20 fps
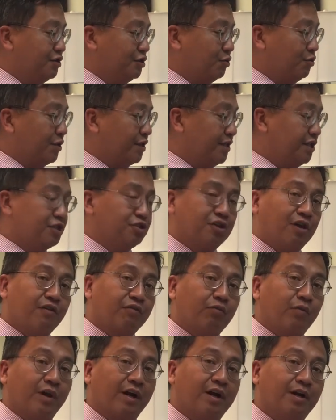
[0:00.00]
So what this
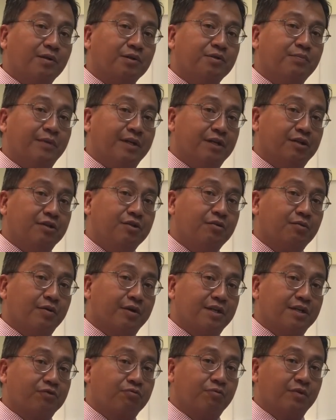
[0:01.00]
software helps me
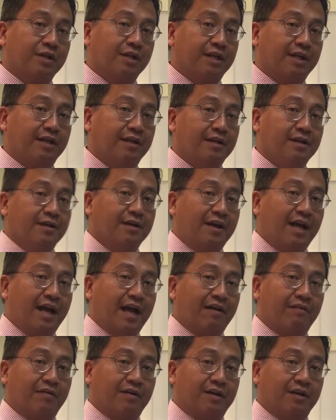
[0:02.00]
do is really
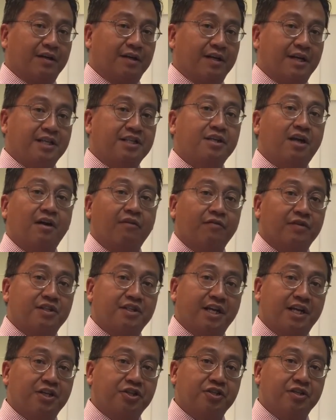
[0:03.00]
have a nice
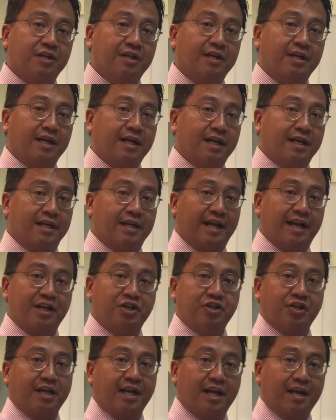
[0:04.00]
conversation
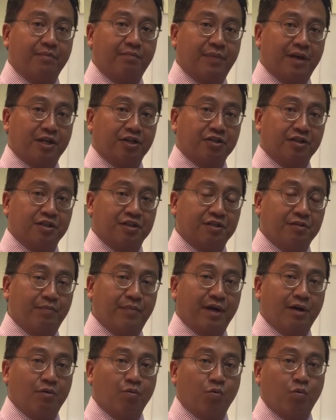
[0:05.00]
and educate
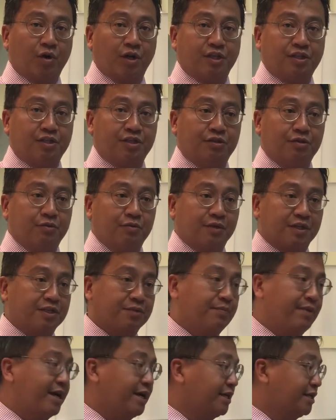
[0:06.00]
patients about what to
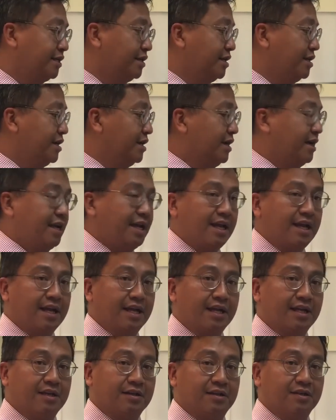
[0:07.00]
expect
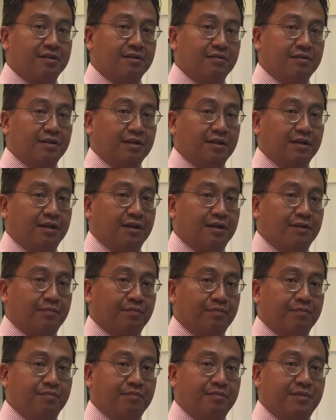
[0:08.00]
and
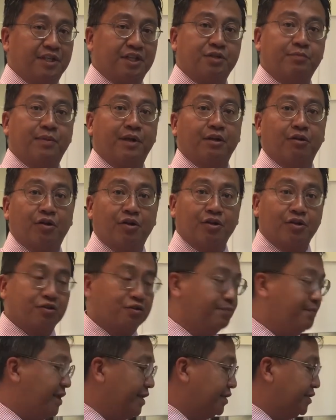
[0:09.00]
dispel all
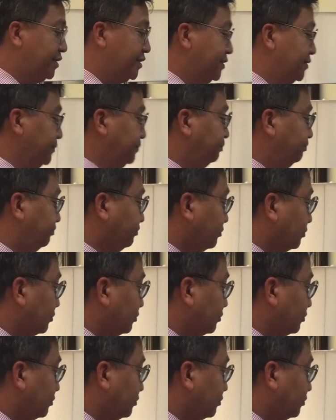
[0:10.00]
those myths.